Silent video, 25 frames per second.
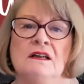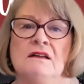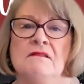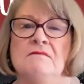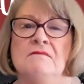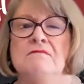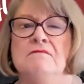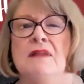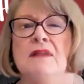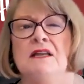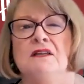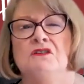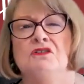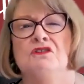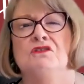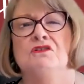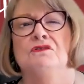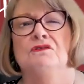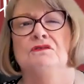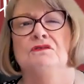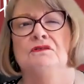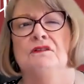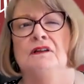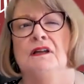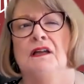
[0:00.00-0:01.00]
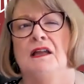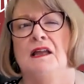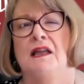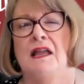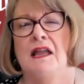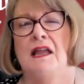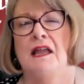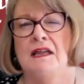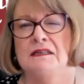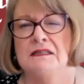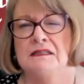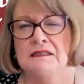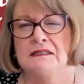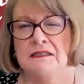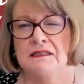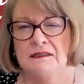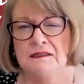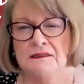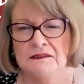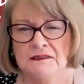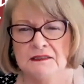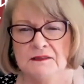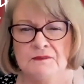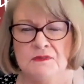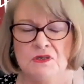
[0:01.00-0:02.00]
Make sure and tell
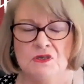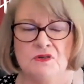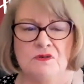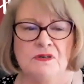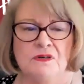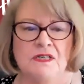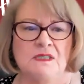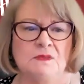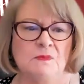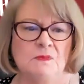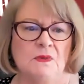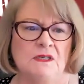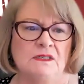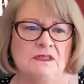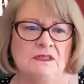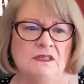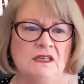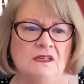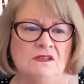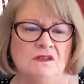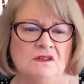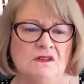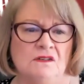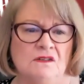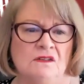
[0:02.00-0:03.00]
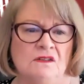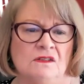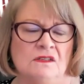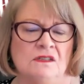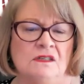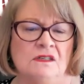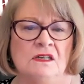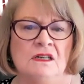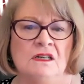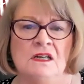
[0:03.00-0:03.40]
him your expectations.